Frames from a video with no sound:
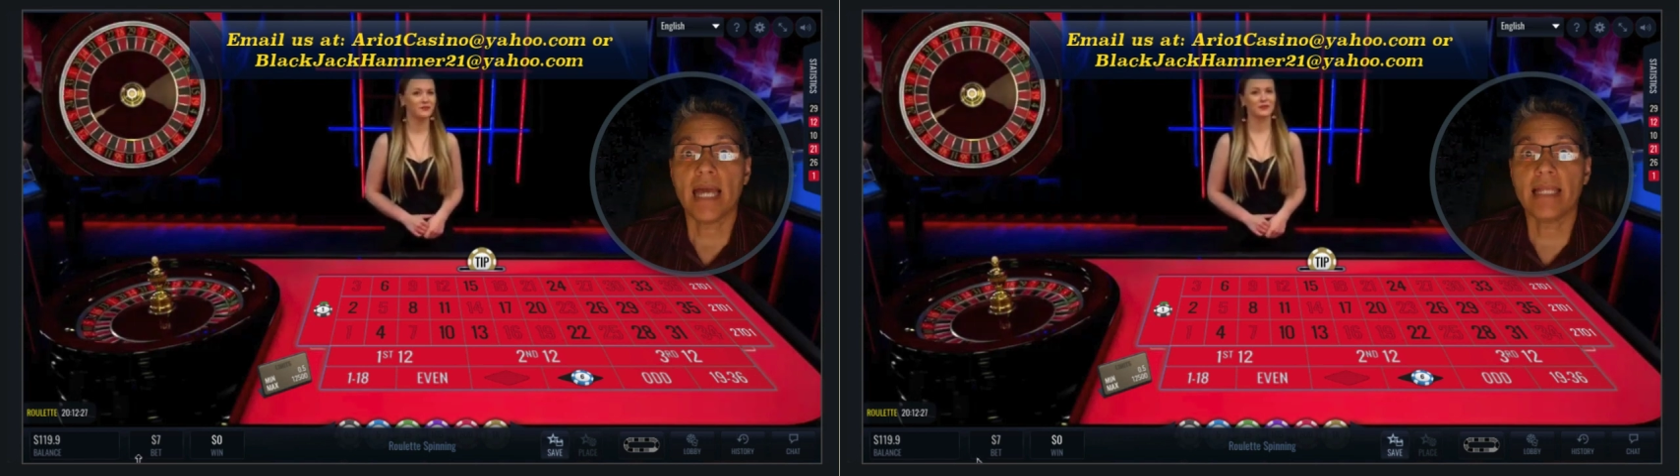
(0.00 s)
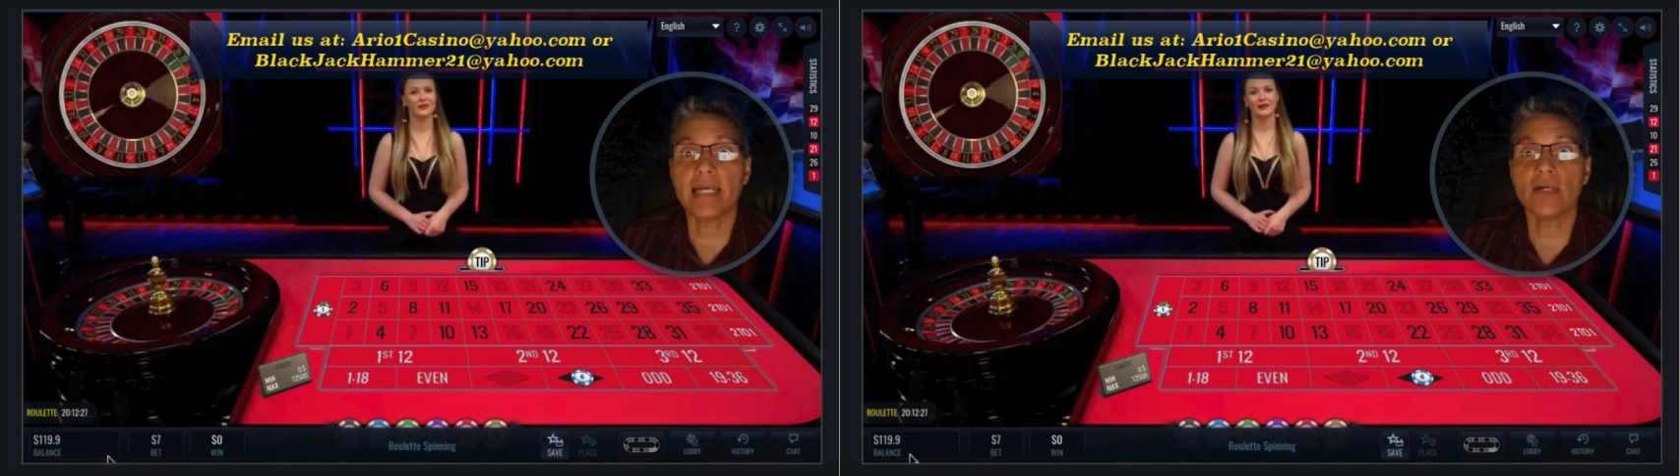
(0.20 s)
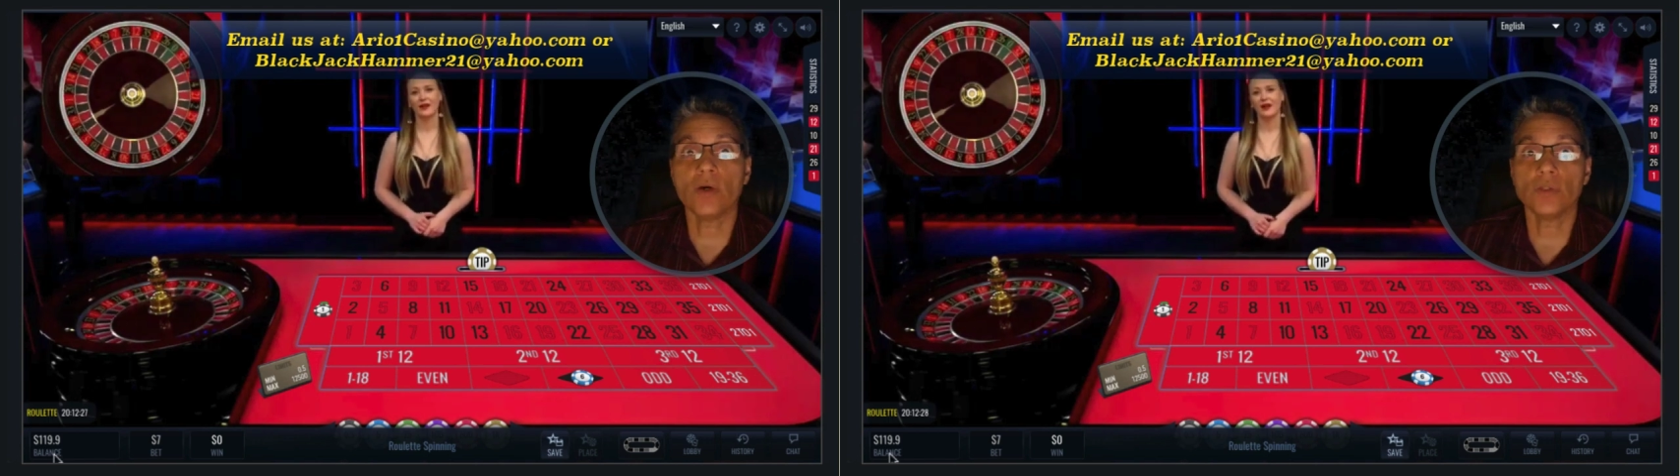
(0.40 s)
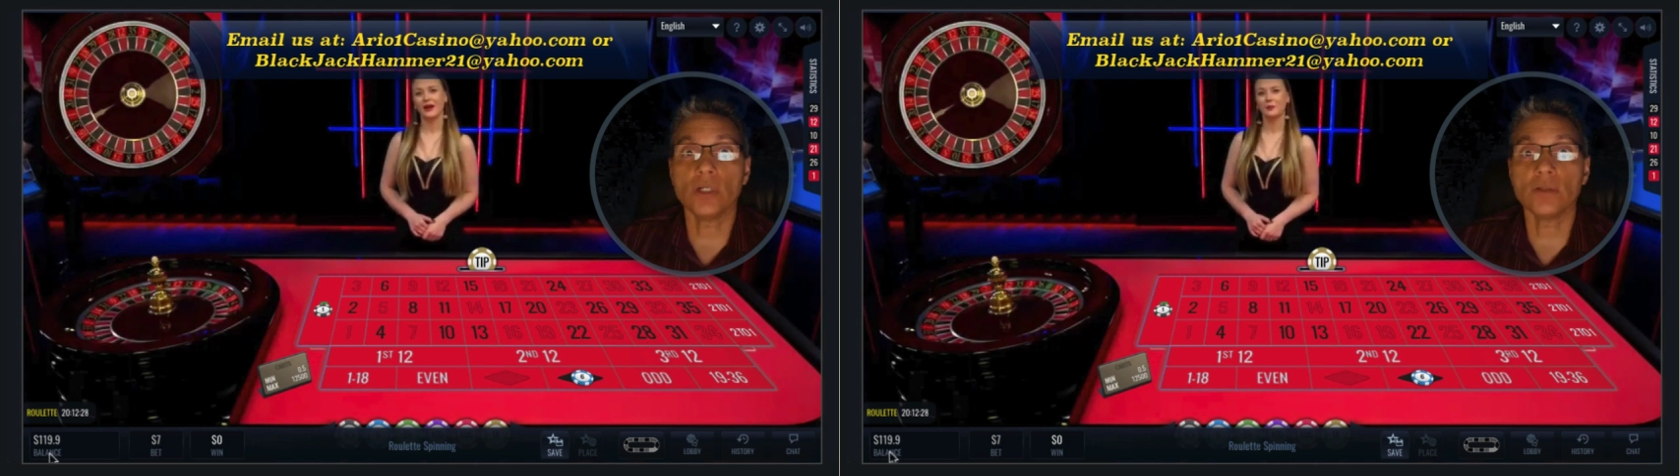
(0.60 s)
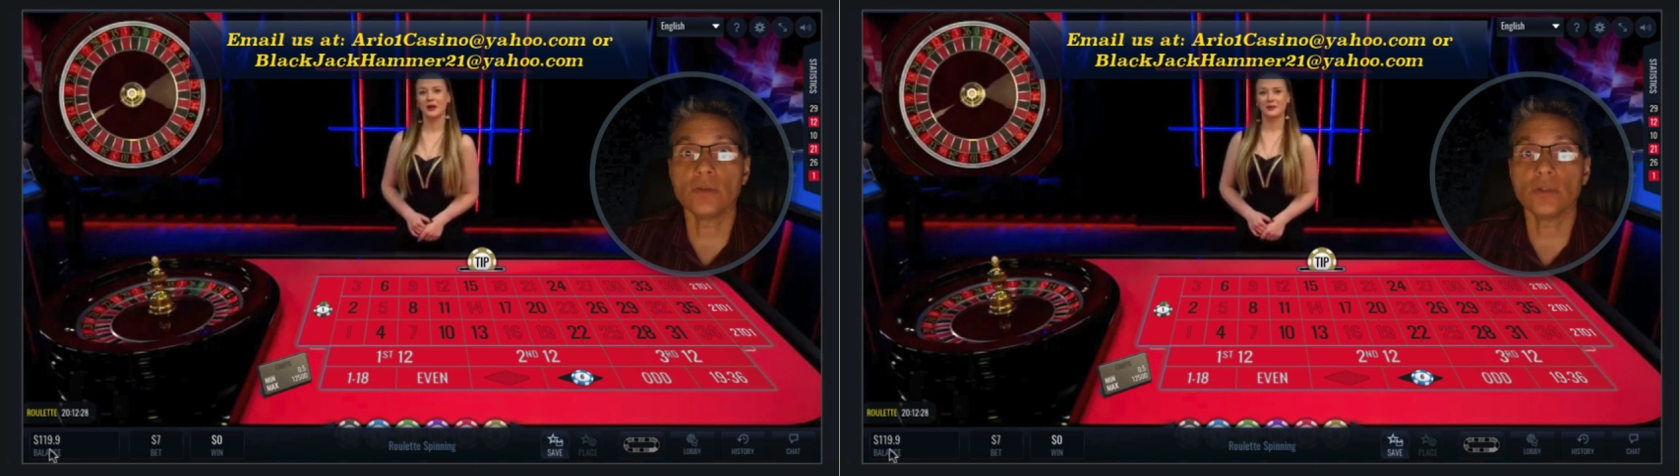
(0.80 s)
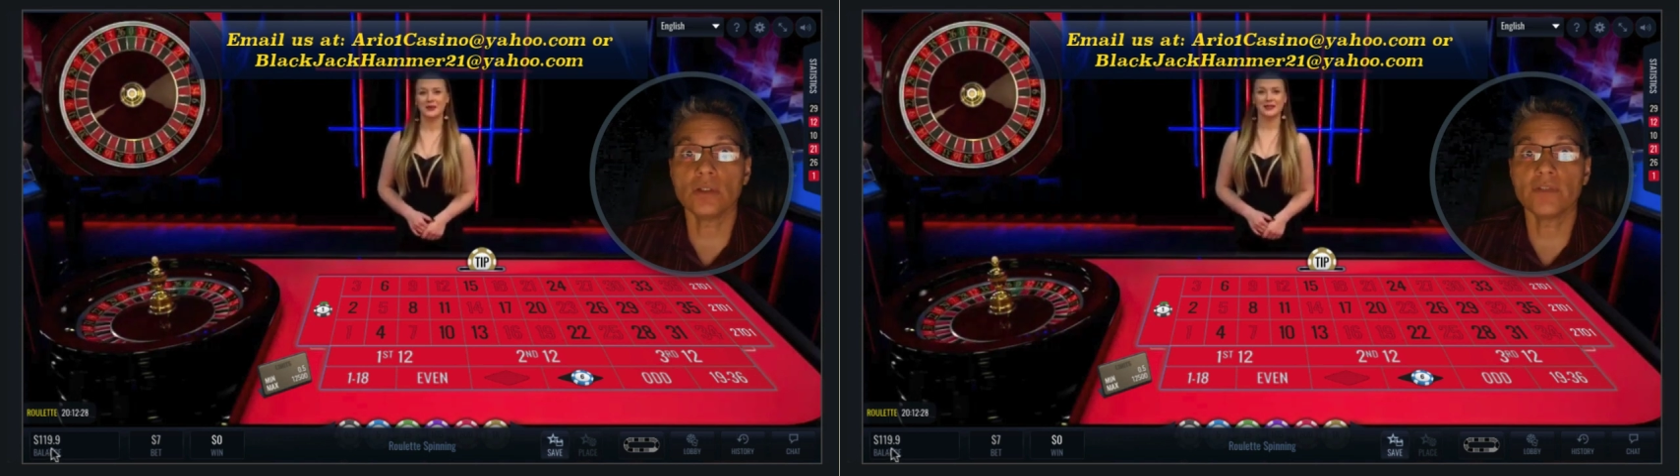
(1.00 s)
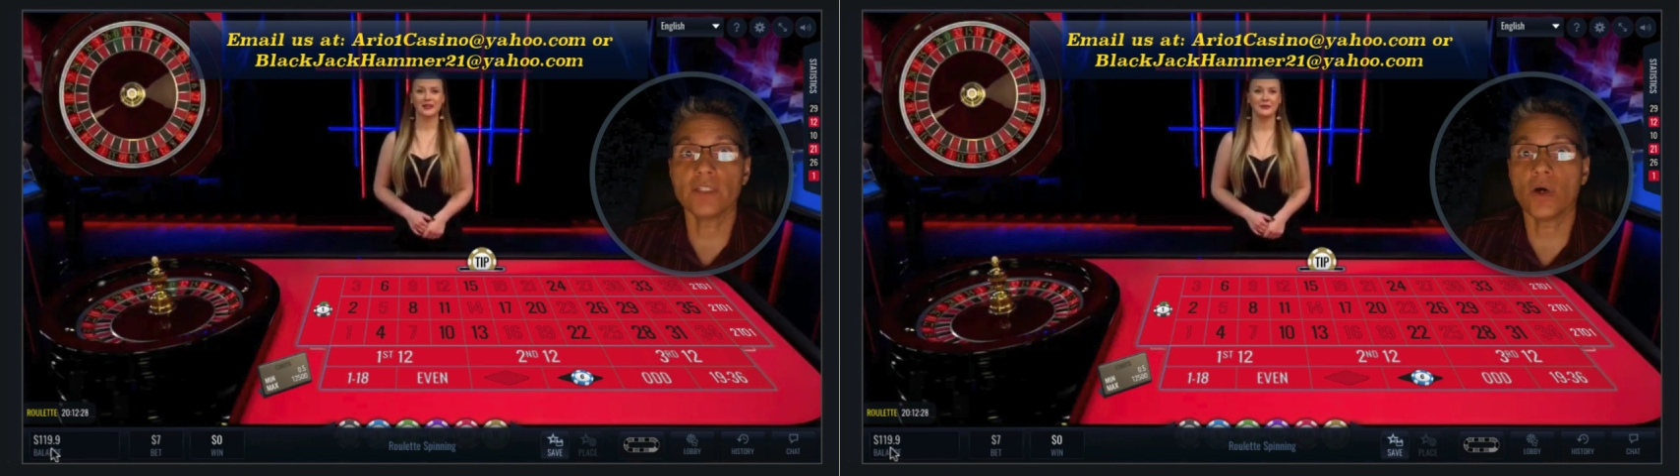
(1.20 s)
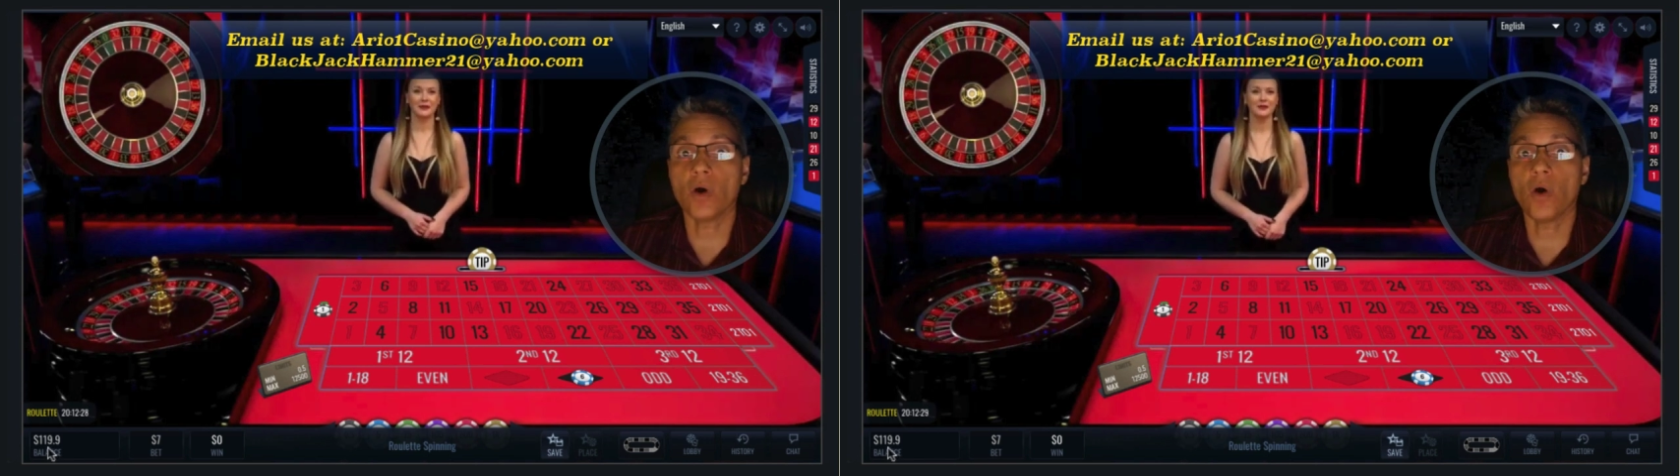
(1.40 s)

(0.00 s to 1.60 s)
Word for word: and then go down and do another video.